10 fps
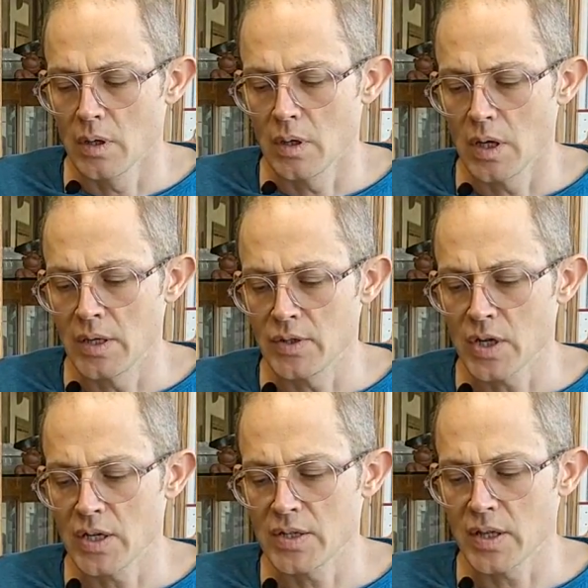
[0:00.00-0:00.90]
in
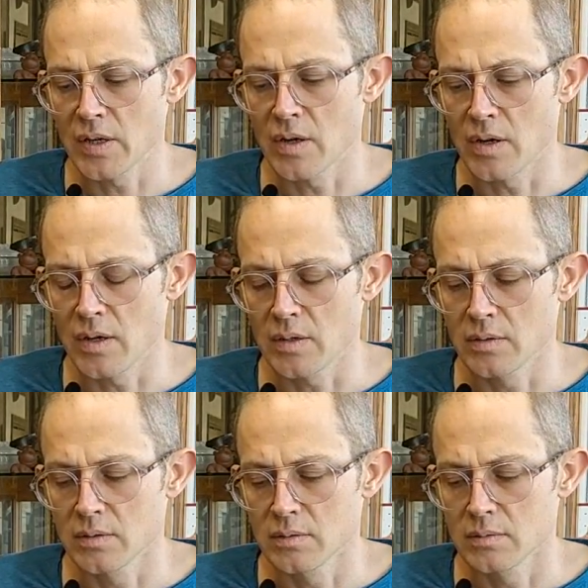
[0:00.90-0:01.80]
Chinese they call
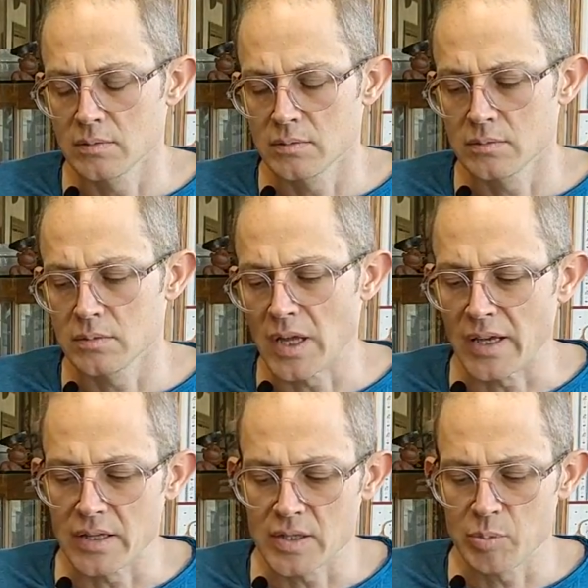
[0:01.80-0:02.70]

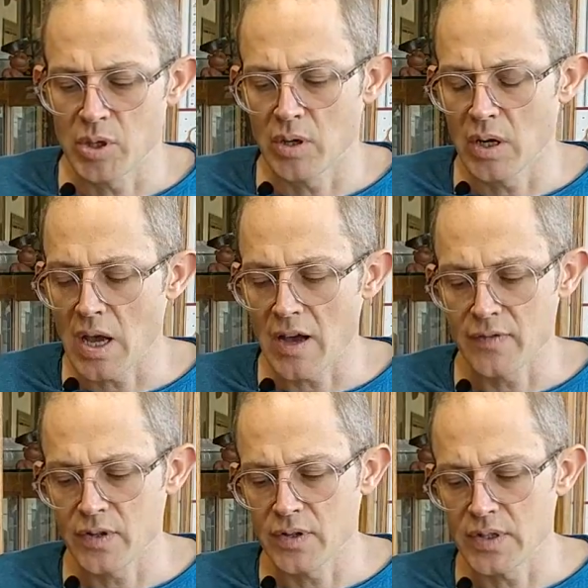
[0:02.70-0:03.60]
like this period
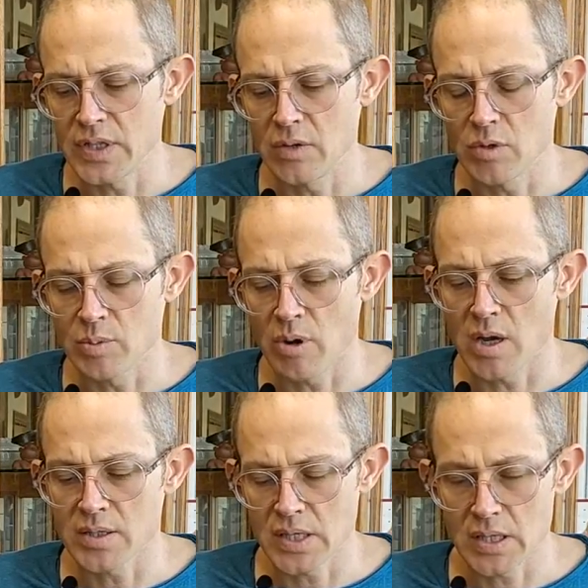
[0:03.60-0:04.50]
after the tea was
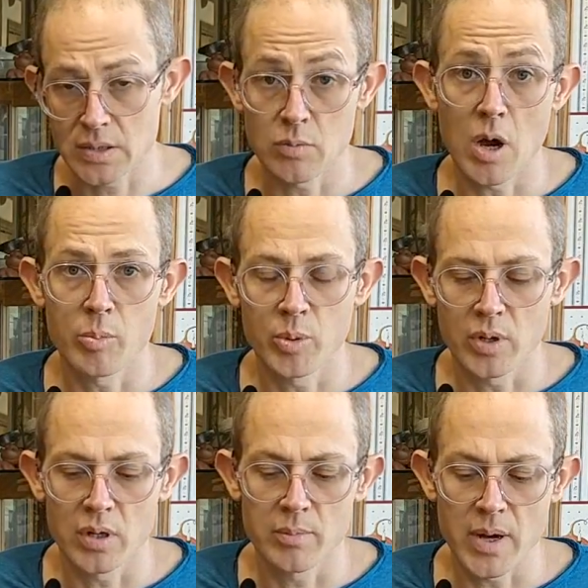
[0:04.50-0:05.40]
processed, raw
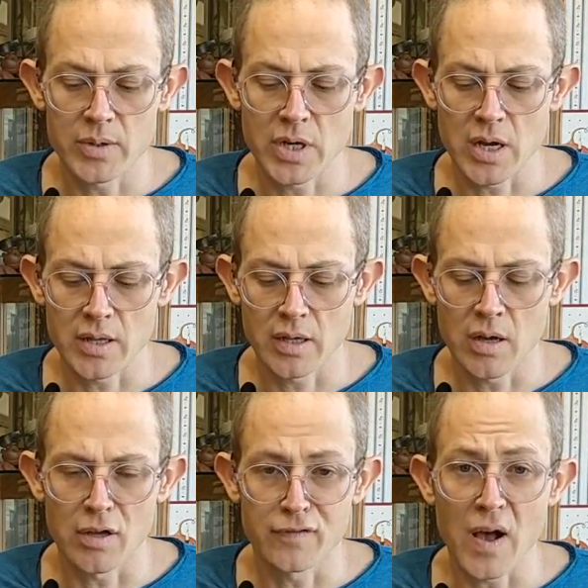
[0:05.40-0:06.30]
Pu-erh, Mao Cha, they
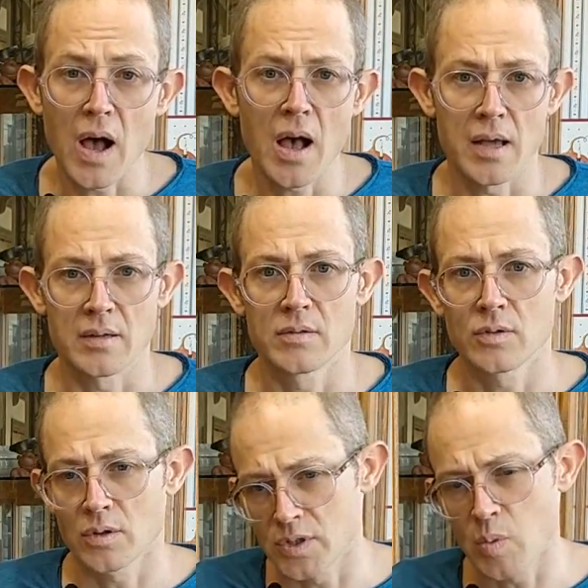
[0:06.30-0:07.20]
call it fa han,
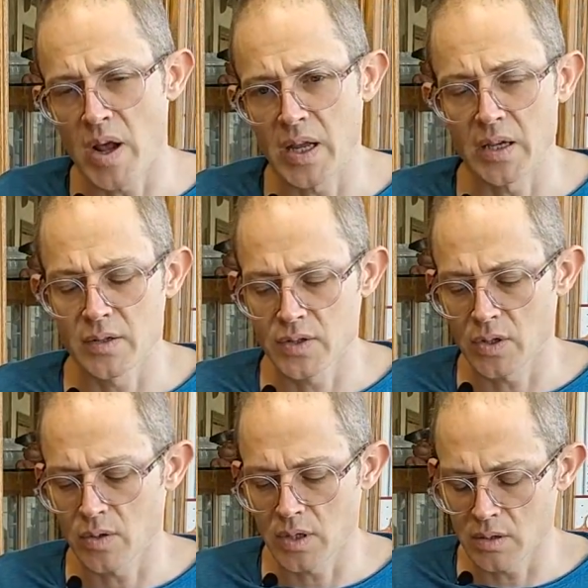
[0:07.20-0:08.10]
or sweating.
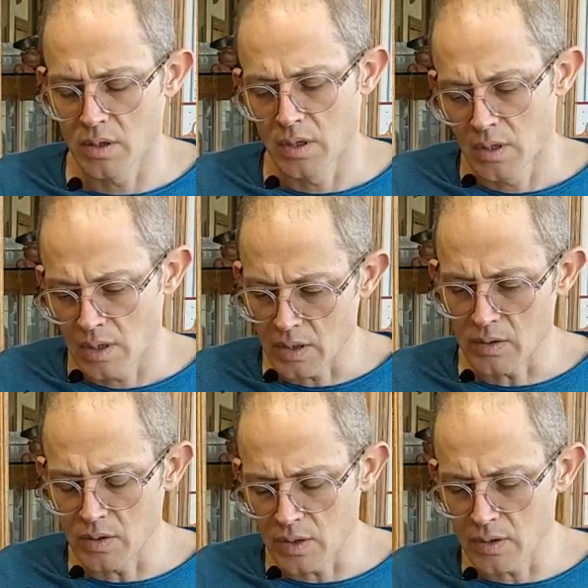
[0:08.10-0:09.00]
So it
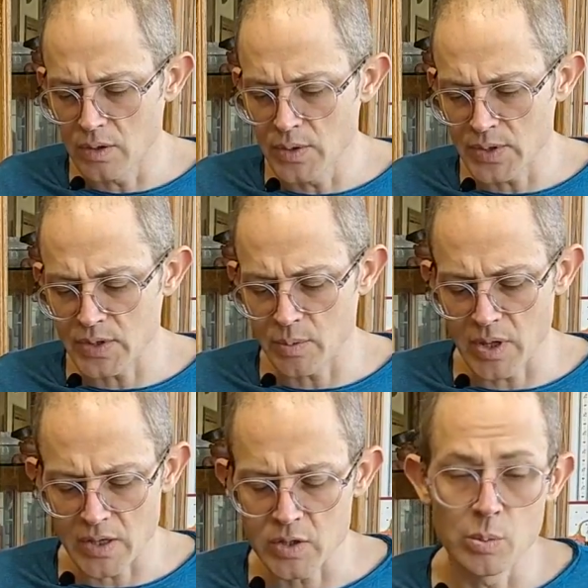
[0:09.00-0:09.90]
loses some of
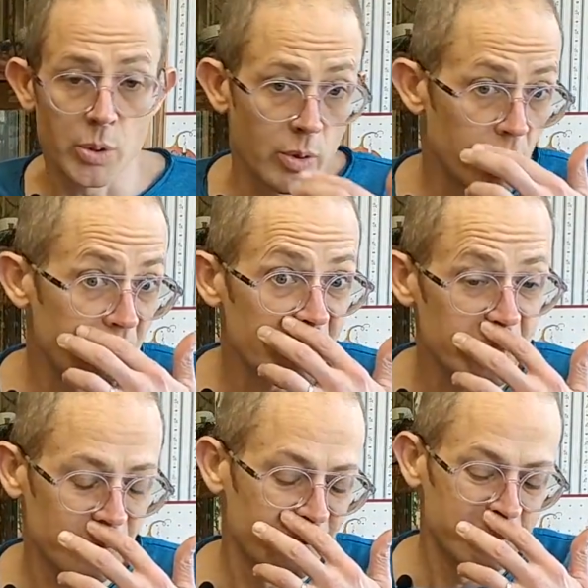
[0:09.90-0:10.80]
that super
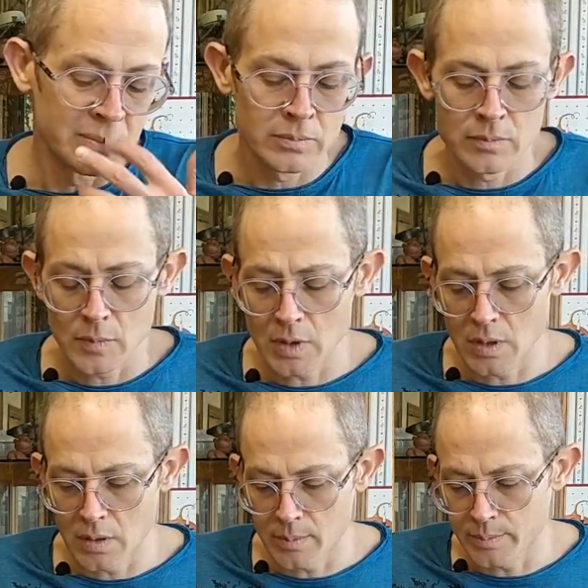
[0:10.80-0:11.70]
greenness.
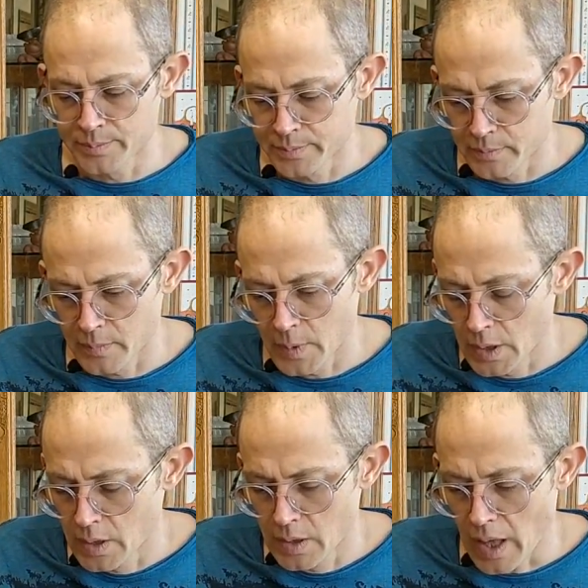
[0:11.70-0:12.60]
I
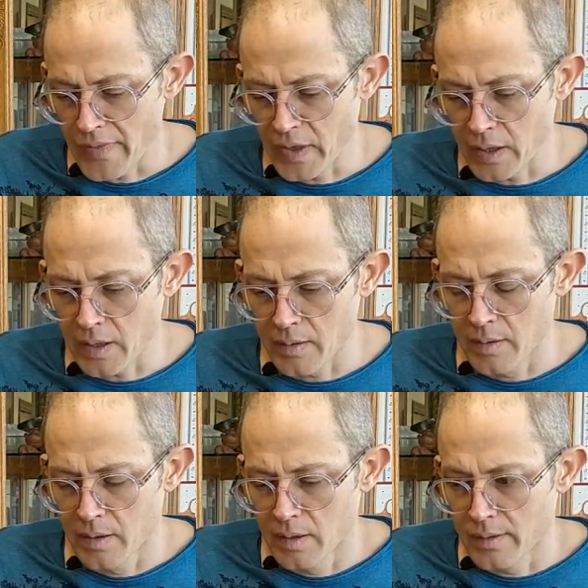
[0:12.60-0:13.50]
think
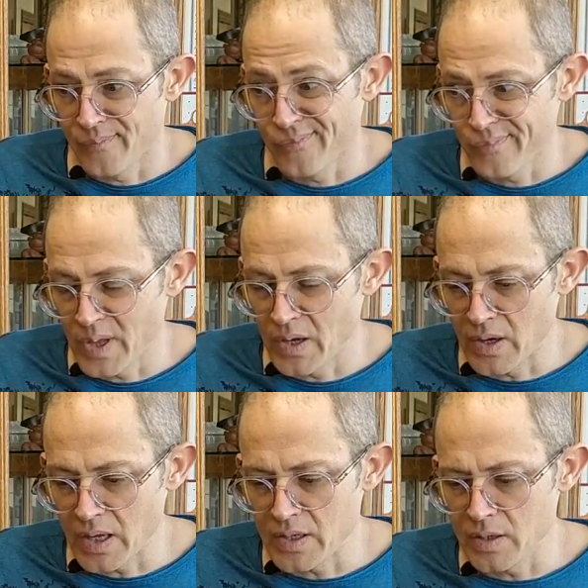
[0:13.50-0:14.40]
in
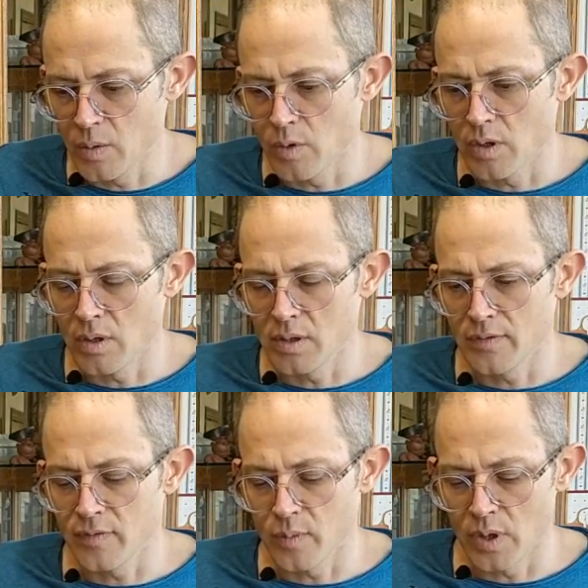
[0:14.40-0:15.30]
an ideal world,
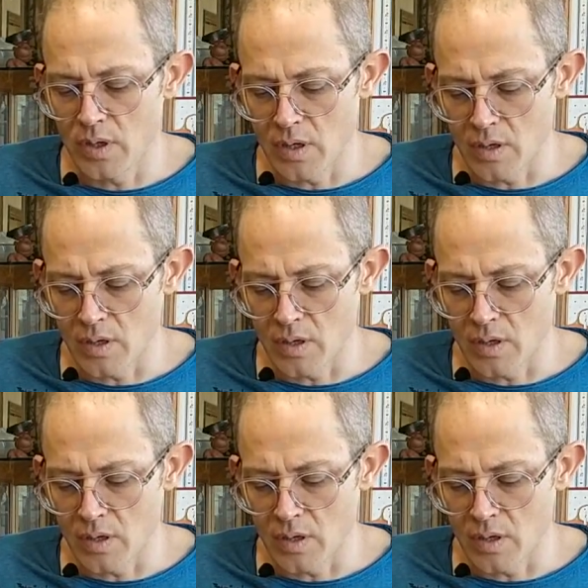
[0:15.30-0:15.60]
if we